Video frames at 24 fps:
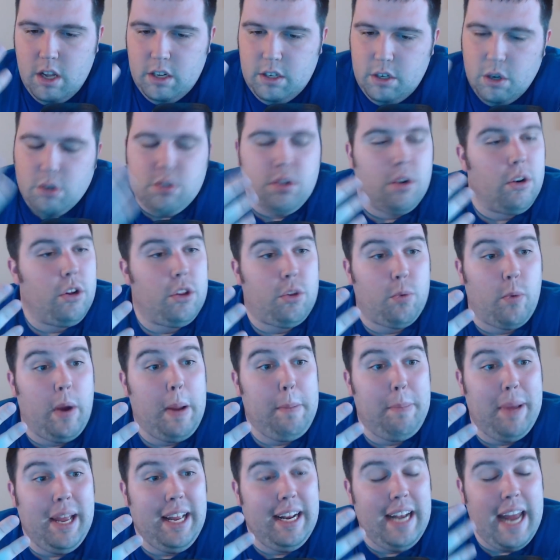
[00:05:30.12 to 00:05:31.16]
Those are the three
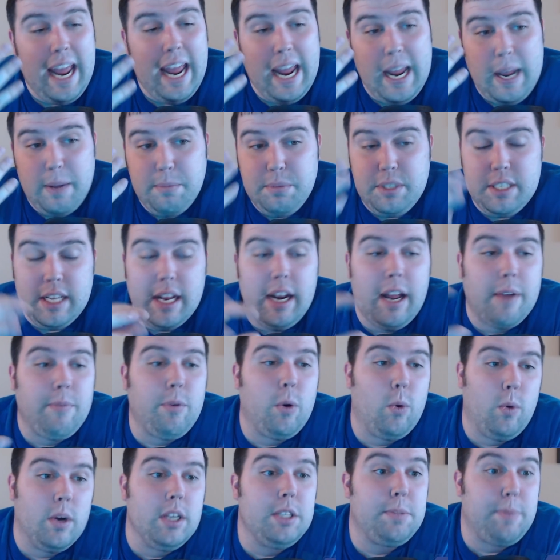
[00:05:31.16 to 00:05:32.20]
big names that
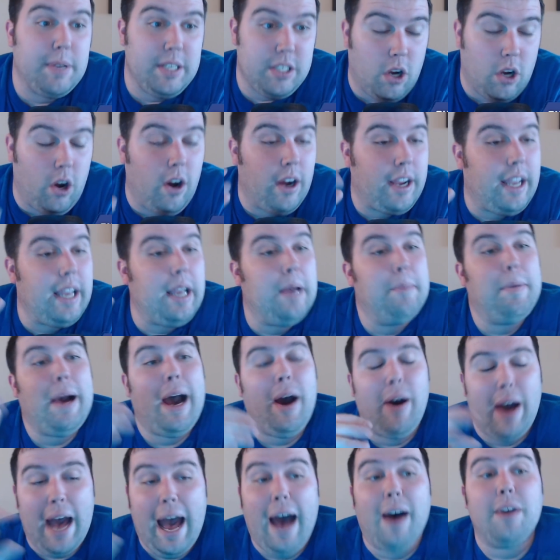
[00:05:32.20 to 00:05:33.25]
everyone's been talking
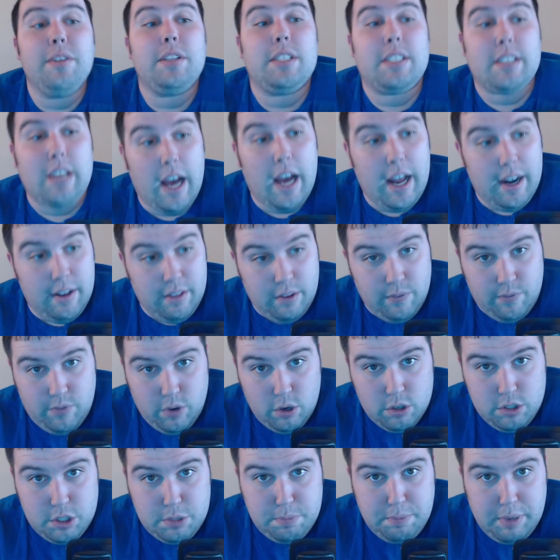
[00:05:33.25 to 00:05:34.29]
about outside of the
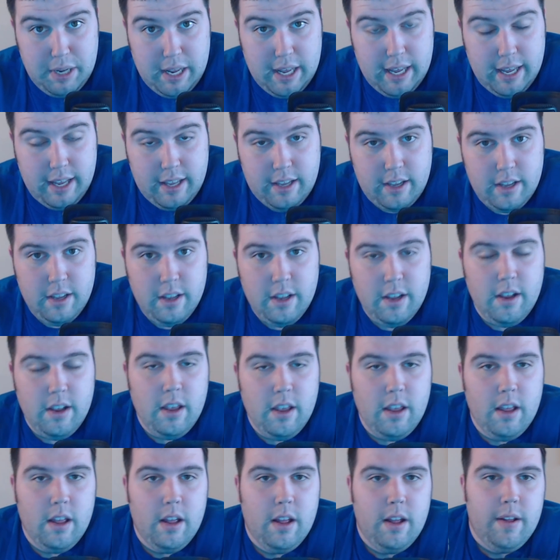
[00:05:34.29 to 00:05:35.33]
first pick.
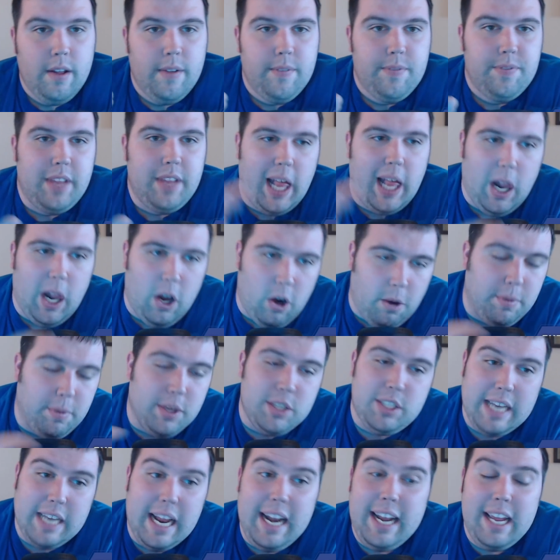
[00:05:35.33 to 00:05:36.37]

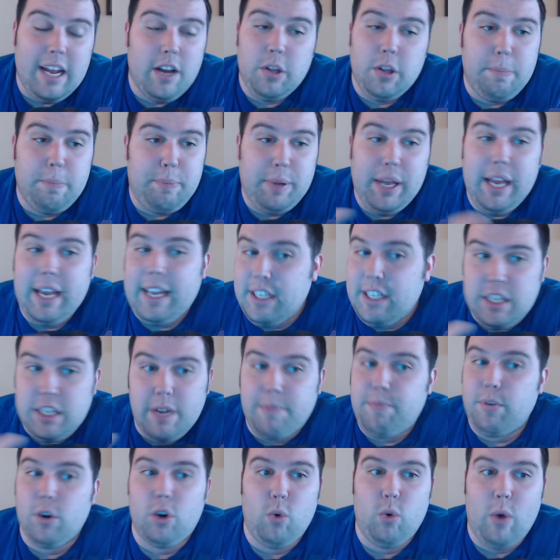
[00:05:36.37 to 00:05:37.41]
Almost any other pick is
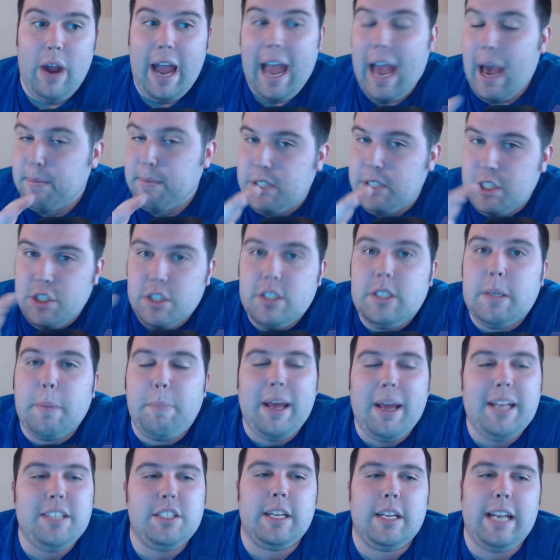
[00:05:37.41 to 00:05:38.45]
up for grabs. Just
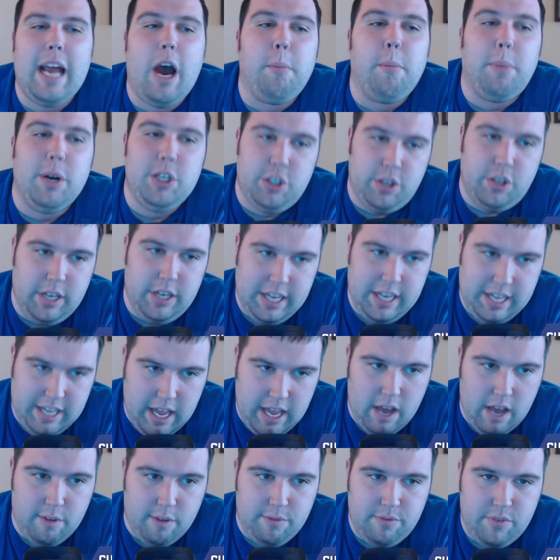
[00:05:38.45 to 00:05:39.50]
depends on how much you're going to
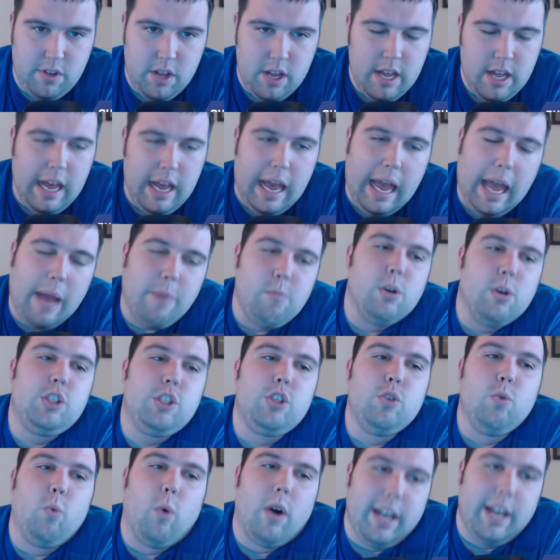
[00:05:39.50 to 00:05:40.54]
give and
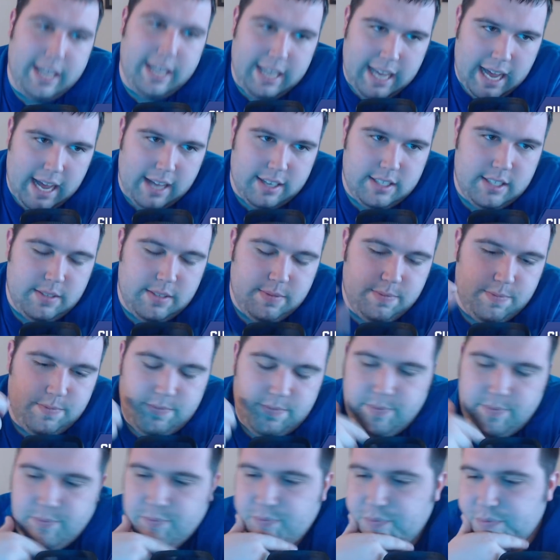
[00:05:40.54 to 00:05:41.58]
what you want to get.
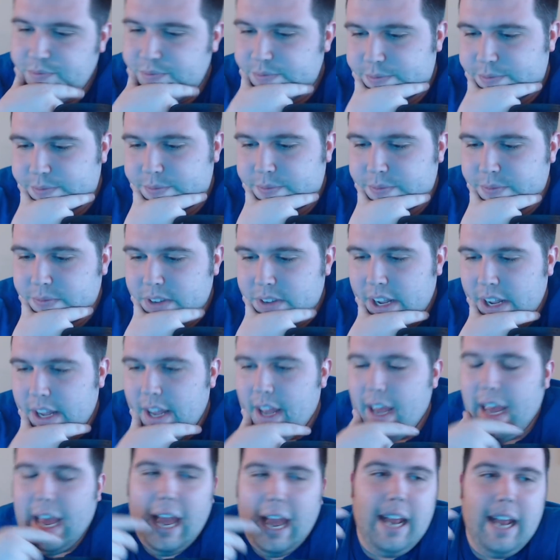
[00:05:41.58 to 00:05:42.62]

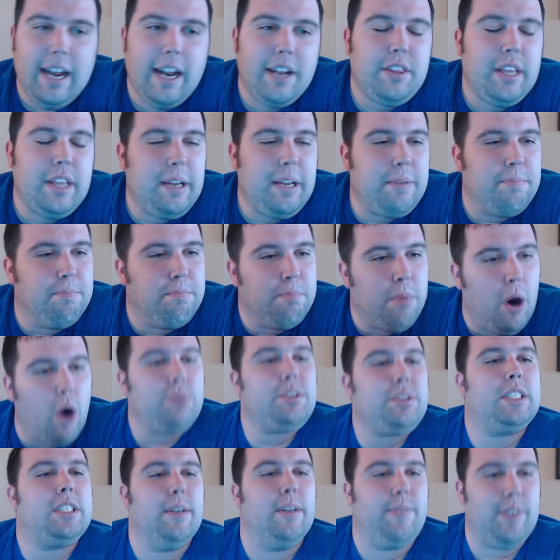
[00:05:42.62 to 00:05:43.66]
And I think
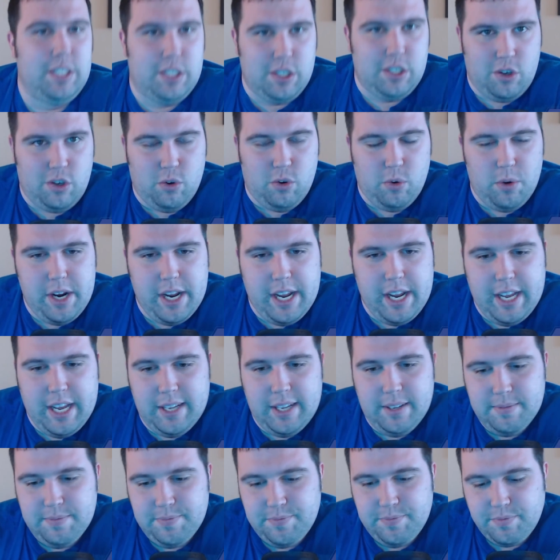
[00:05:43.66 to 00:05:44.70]
most of us
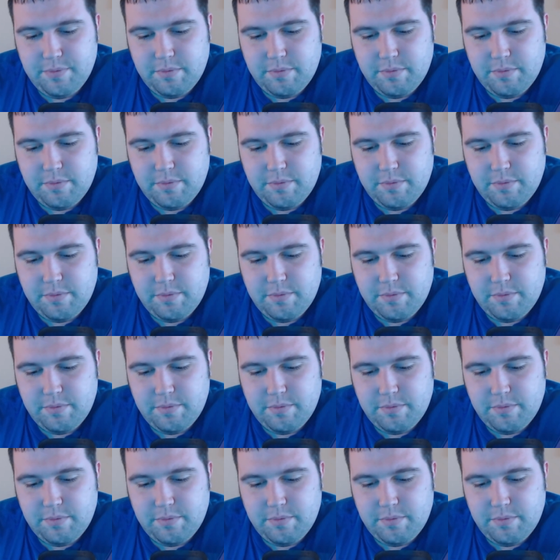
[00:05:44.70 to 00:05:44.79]
agree